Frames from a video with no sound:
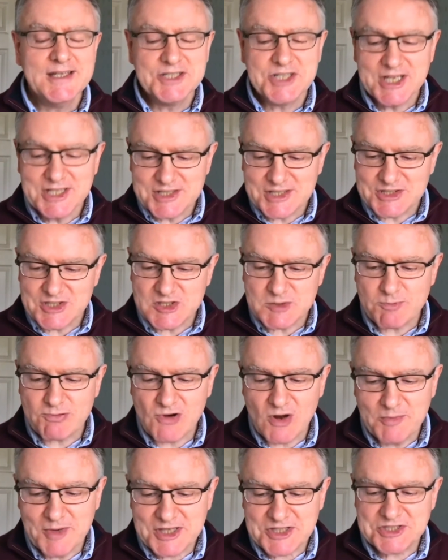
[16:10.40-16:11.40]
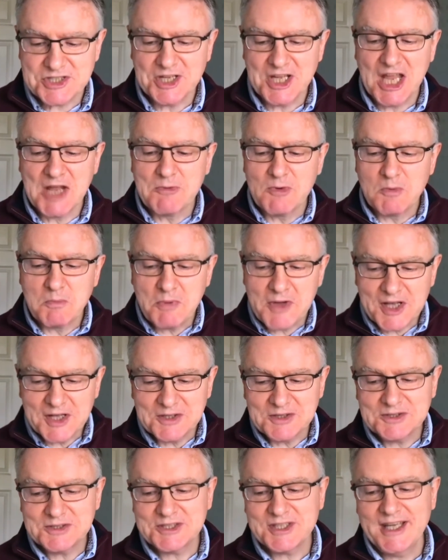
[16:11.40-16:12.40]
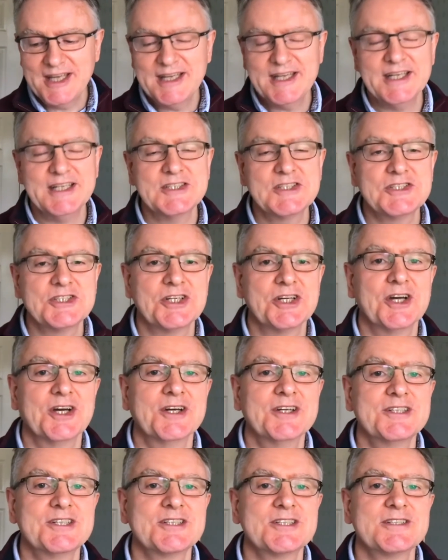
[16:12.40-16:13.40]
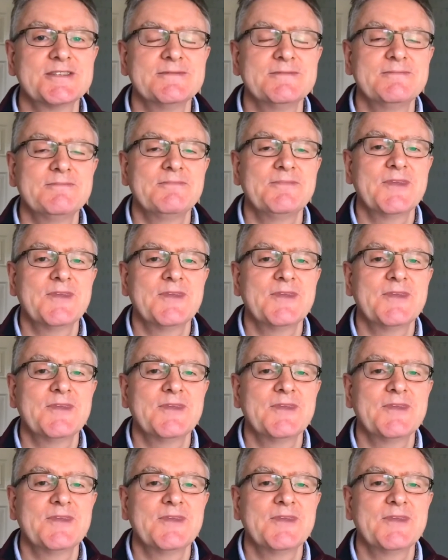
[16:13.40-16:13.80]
Jesus has promised that he will build his church,